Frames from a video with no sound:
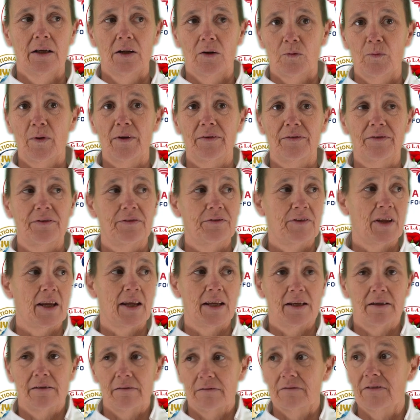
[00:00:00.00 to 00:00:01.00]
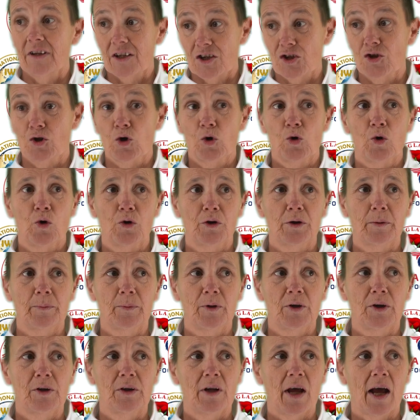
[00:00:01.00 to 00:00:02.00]
with this
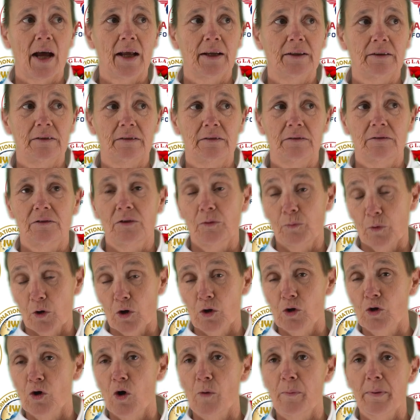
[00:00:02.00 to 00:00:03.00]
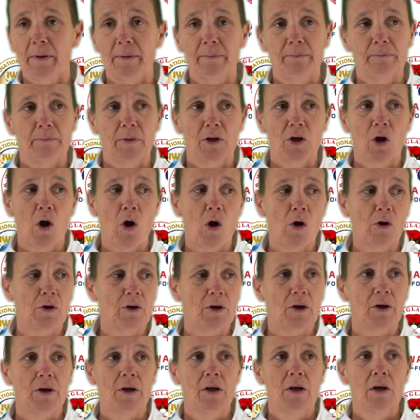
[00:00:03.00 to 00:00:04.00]
tournament and the World Cup in
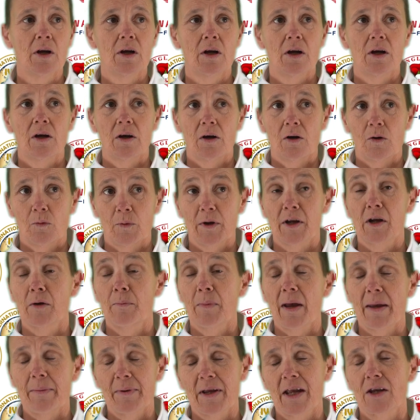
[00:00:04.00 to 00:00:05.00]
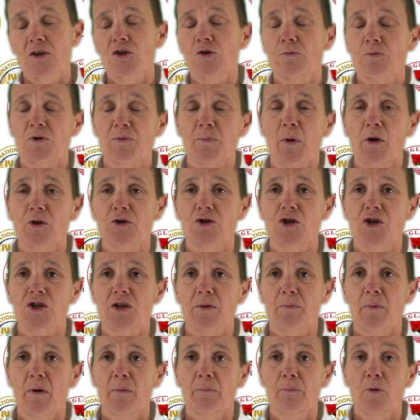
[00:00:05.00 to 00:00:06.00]
Mallorca, we could maybe get some
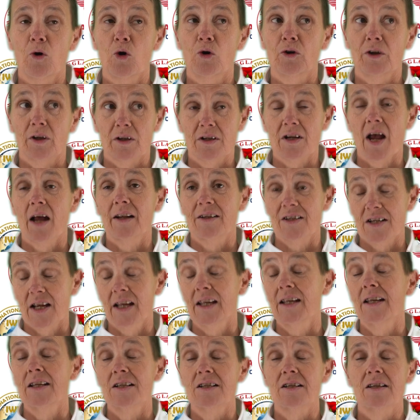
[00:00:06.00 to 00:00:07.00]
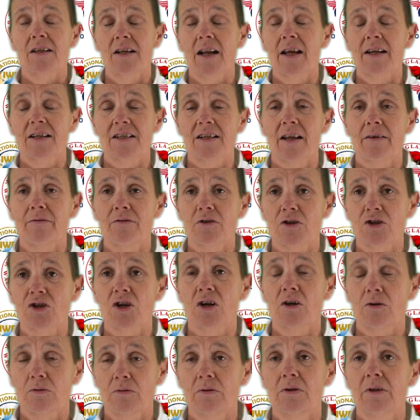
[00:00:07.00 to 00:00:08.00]
sponsorship on board and take it to the next level.
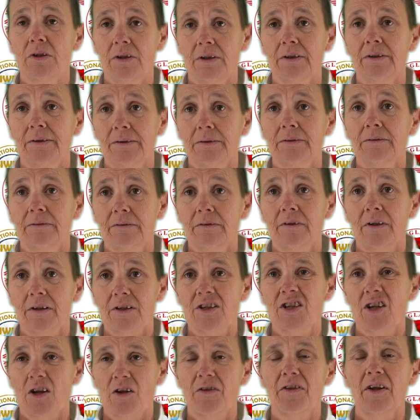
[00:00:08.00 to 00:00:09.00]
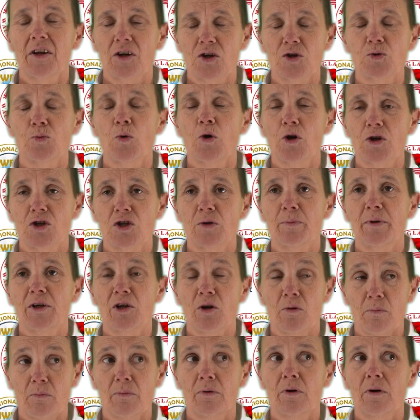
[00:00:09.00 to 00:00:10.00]
So I still think there's work to be
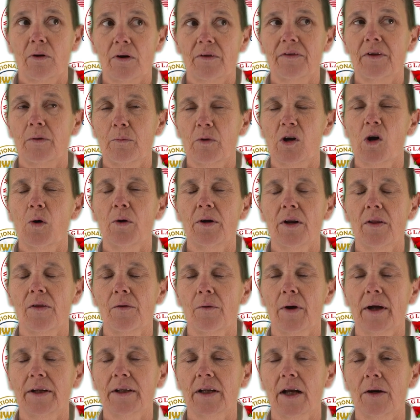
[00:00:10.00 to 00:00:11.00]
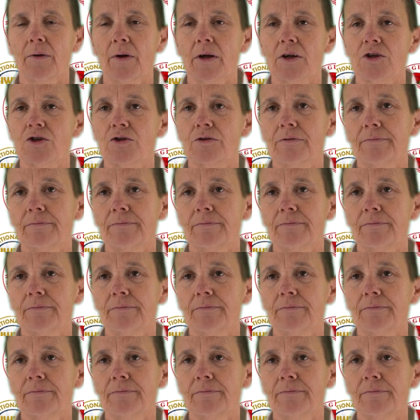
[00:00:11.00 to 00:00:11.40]
done, but I think we're going in the right direction.